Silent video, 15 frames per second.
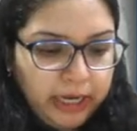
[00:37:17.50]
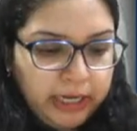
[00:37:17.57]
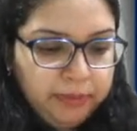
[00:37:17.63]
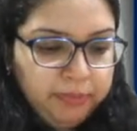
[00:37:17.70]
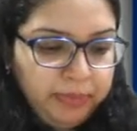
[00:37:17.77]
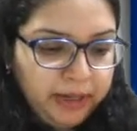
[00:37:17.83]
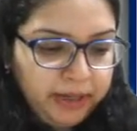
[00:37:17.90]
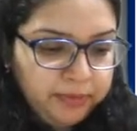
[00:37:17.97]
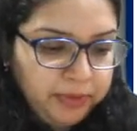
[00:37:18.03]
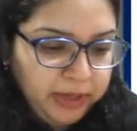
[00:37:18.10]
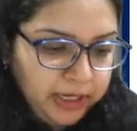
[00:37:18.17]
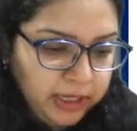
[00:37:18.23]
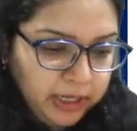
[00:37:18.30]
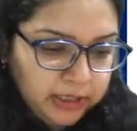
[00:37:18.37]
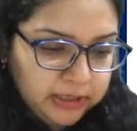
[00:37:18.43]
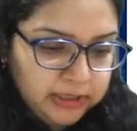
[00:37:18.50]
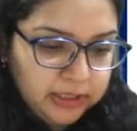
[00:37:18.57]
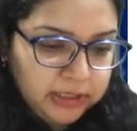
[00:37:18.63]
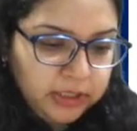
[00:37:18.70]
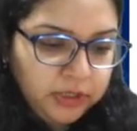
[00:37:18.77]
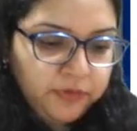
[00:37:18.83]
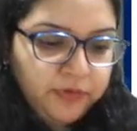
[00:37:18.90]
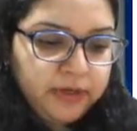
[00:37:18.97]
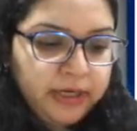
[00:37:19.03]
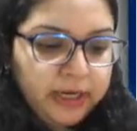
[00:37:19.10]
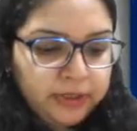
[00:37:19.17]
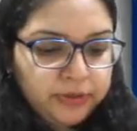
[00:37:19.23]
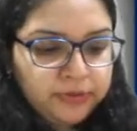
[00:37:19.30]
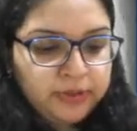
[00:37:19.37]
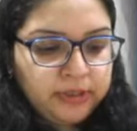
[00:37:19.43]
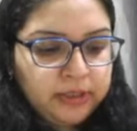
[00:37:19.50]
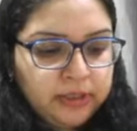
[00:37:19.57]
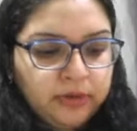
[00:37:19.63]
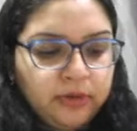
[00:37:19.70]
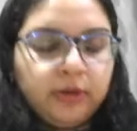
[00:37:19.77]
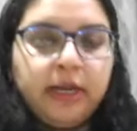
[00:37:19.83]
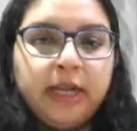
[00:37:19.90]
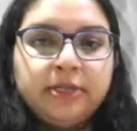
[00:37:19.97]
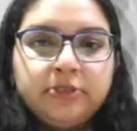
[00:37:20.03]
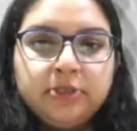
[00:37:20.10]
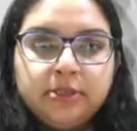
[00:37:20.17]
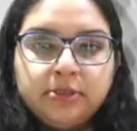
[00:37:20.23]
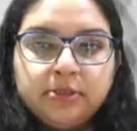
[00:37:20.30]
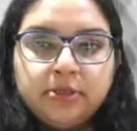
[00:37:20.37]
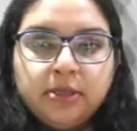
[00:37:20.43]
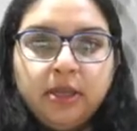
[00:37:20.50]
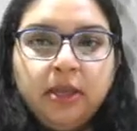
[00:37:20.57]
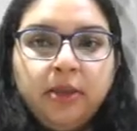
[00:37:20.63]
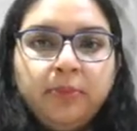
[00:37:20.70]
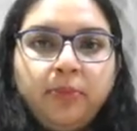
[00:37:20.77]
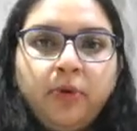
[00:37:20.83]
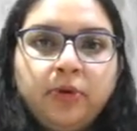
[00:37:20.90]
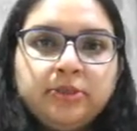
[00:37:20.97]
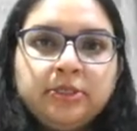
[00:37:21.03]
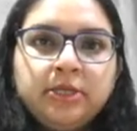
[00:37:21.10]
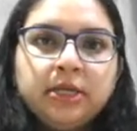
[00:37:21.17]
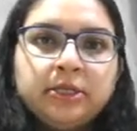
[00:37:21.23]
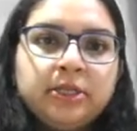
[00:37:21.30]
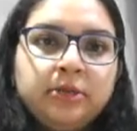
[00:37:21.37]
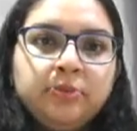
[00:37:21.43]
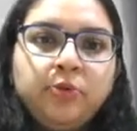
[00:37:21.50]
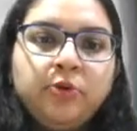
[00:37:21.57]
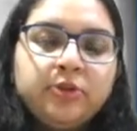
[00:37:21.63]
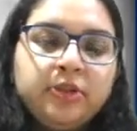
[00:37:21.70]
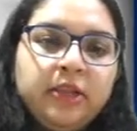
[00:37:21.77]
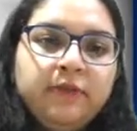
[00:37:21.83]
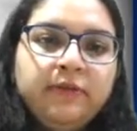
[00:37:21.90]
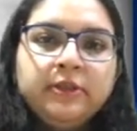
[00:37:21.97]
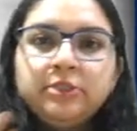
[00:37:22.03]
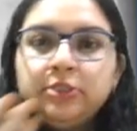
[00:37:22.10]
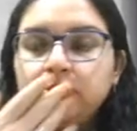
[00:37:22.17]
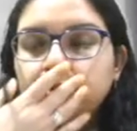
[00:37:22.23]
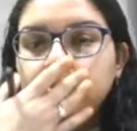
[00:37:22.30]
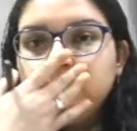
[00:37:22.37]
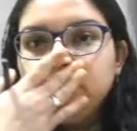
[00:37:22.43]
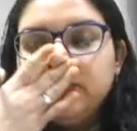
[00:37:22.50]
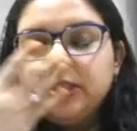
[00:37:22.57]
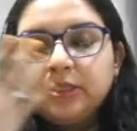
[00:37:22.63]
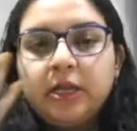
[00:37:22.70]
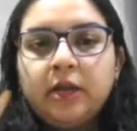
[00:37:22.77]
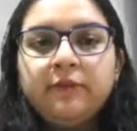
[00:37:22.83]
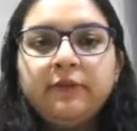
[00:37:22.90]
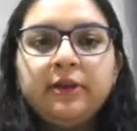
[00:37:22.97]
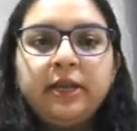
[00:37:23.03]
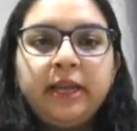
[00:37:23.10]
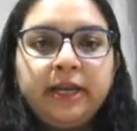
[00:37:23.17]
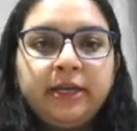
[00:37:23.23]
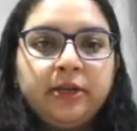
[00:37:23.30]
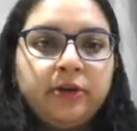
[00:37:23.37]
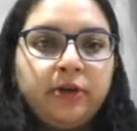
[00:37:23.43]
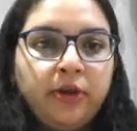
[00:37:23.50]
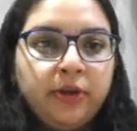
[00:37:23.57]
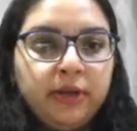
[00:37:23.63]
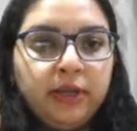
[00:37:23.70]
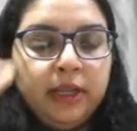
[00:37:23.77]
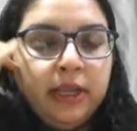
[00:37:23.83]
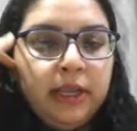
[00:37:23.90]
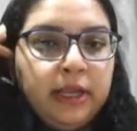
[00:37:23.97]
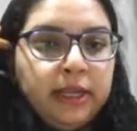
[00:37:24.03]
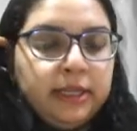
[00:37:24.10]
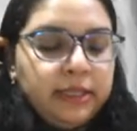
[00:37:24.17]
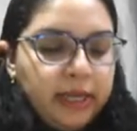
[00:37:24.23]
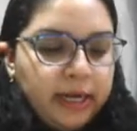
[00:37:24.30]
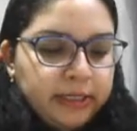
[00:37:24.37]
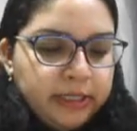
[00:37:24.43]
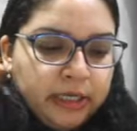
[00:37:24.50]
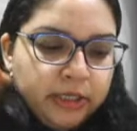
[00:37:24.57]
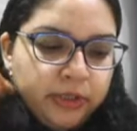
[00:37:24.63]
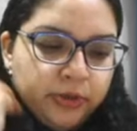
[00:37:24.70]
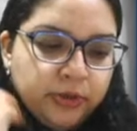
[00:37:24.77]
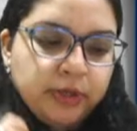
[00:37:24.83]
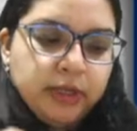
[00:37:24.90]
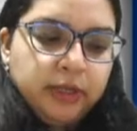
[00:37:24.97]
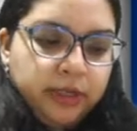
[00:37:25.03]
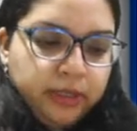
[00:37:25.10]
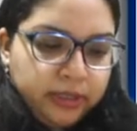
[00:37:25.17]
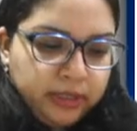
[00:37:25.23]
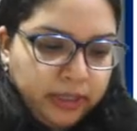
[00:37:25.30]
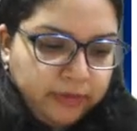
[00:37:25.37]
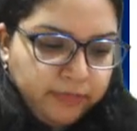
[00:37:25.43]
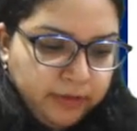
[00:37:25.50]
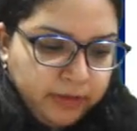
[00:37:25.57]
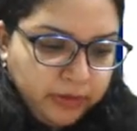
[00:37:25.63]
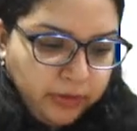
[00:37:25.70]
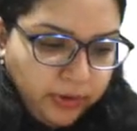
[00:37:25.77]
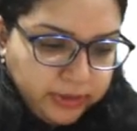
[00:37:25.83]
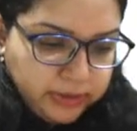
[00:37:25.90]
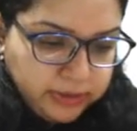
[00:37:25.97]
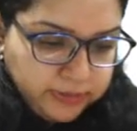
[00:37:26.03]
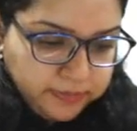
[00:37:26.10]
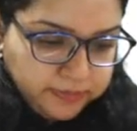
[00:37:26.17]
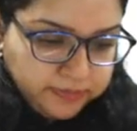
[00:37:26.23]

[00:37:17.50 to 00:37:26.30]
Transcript: in preductal you will tend to see the collaterals. Postductal, mostly which you discover later on in the adulthood, they will not.